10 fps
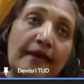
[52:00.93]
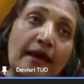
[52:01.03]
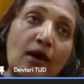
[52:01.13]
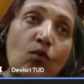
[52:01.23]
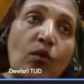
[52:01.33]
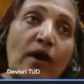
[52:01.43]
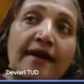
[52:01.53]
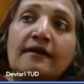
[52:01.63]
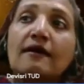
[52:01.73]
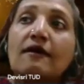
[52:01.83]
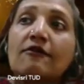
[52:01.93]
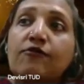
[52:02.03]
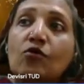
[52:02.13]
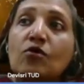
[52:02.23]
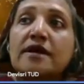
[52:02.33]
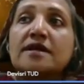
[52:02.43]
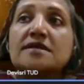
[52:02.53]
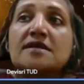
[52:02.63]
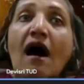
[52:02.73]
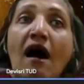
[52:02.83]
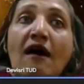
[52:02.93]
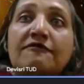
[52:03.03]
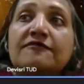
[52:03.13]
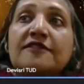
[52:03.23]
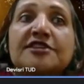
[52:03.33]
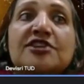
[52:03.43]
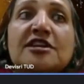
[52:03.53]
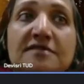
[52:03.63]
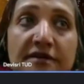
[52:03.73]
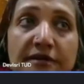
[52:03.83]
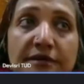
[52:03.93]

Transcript: when a food is half digested,